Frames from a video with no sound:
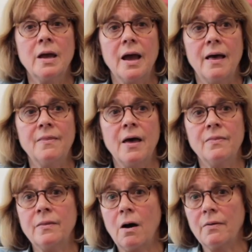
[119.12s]
And
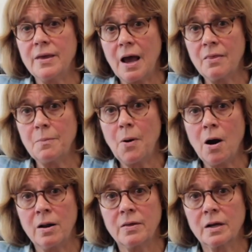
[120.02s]
then the other
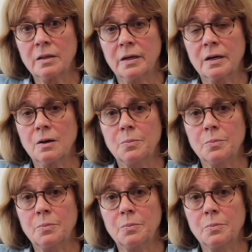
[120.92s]
part of the clinical